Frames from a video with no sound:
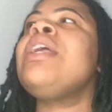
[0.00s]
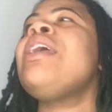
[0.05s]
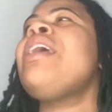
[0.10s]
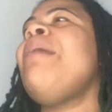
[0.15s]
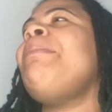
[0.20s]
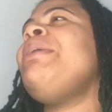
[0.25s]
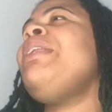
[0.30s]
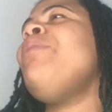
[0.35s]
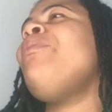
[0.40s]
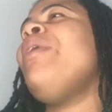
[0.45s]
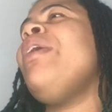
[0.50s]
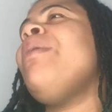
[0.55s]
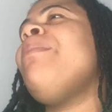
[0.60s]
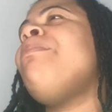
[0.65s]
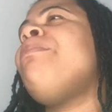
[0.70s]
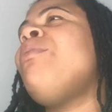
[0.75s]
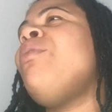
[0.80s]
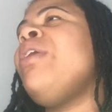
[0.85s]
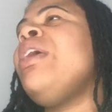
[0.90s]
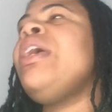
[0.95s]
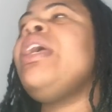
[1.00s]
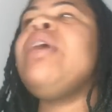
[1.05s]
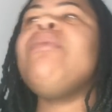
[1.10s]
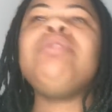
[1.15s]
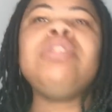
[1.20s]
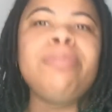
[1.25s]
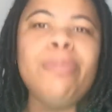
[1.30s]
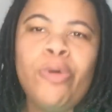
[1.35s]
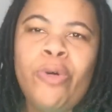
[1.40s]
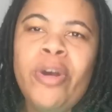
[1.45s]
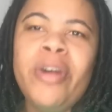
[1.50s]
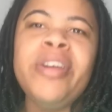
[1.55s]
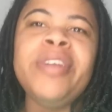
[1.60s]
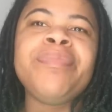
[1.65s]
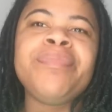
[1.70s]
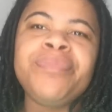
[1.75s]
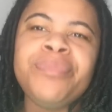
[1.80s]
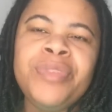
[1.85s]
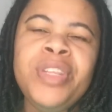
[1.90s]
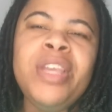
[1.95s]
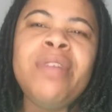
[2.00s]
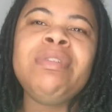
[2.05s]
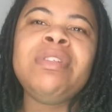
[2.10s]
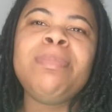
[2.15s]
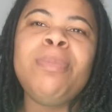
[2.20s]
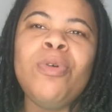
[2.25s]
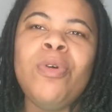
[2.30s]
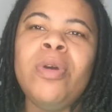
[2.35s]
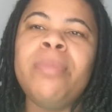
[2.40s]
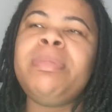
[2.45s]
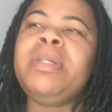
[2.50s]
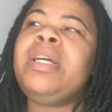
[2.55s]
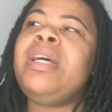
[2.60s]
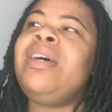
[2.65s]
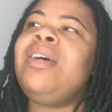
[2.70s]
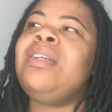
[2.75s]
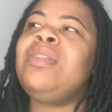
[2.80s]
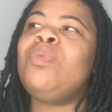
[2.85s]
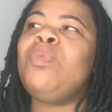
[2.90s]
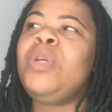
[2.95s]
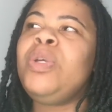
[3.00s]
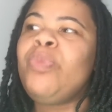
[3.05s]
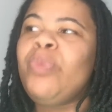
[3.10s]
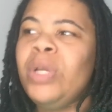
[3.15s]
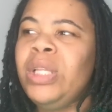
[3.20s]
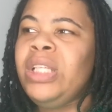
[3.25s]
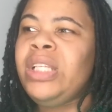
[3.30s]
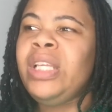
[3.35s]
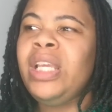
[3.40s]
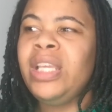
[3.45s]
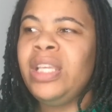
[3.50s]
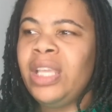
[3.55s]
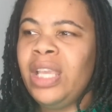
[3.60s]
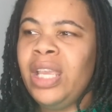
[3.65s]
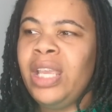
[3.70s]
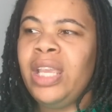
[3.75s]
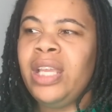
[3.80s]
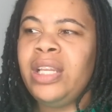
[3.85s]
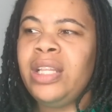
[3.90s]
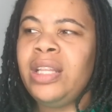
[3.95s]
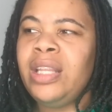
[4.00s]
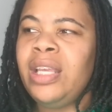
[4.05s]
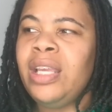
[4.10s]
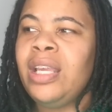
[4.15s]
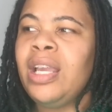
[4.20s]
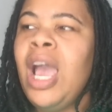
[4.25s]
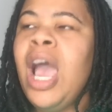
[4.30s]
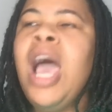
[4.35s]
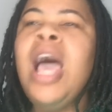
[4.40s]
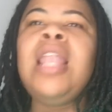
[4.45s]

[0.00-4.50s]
I mean, it was boring. It was boring because we really didn't get anything.